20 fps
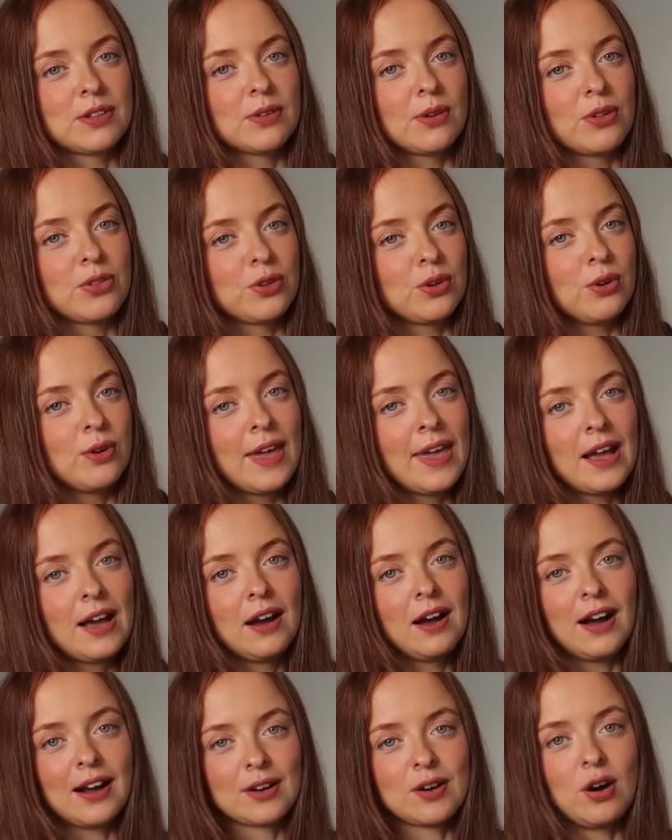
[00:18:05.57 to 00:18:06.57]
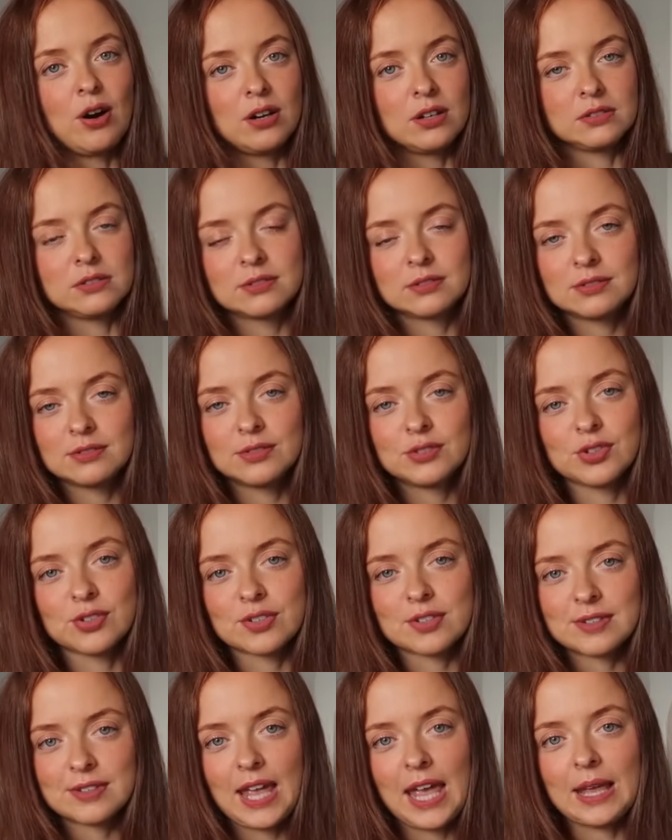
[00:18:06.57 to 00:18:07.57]
so I thought I can't
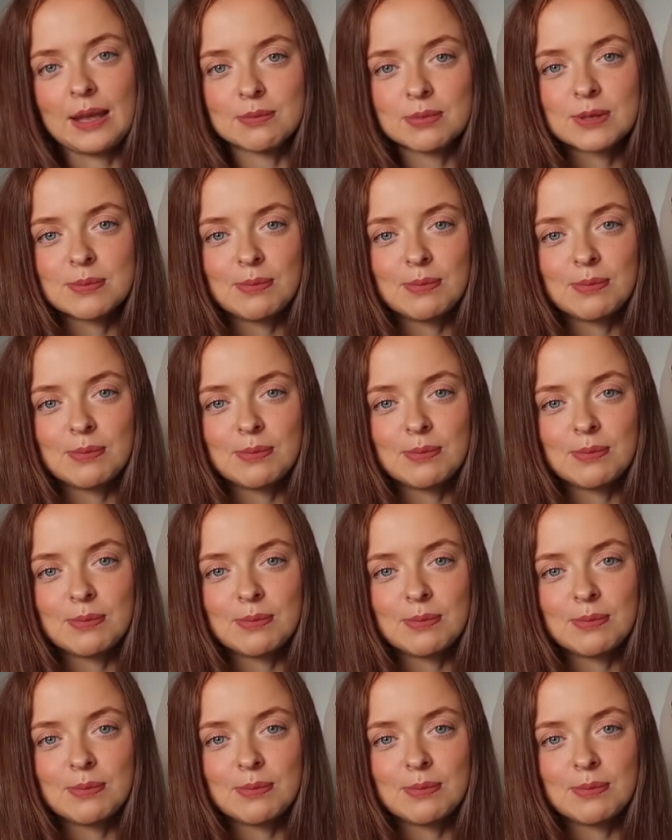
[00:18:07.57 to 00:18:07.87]
just keep